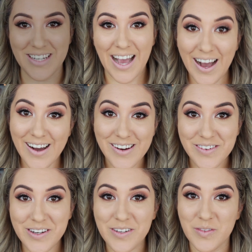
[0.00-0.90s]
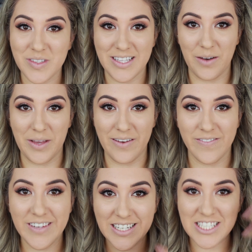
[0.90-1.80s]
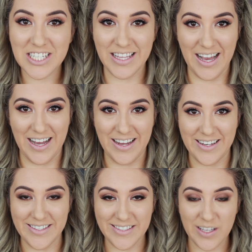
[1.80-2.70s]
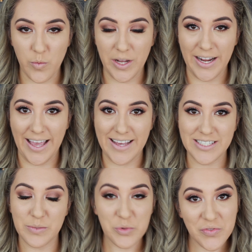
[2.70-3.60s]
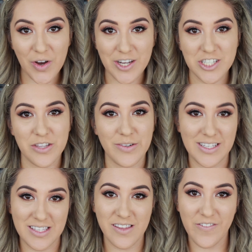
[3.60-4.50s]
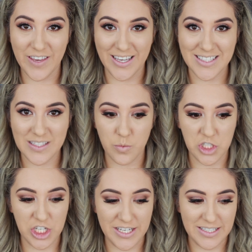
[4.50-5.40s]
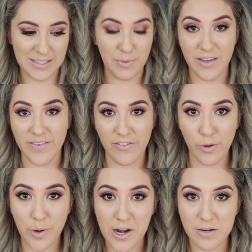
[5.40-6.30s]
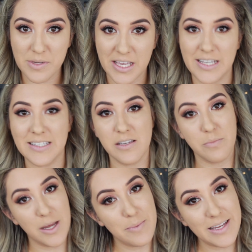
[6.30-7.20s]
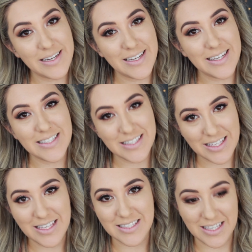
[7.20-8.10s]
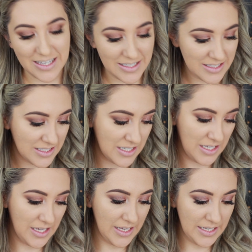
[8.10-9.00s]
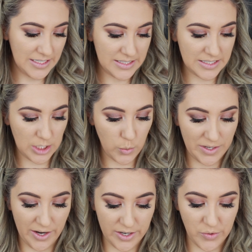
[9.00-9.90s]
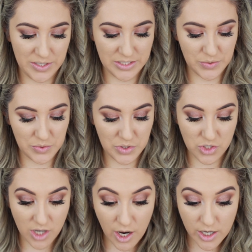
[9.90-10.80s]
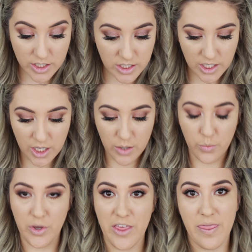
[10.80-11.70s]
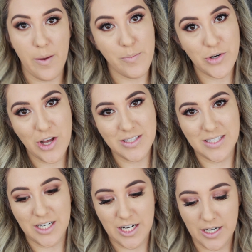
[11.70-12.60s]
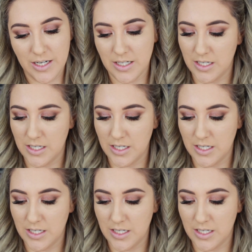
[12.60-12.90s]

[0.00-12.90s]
now that we have finished the eyes, we get to move on to the rest of the face, which is my favorite part because in my opinion, it's the easiest. So we are going to start with bronzer.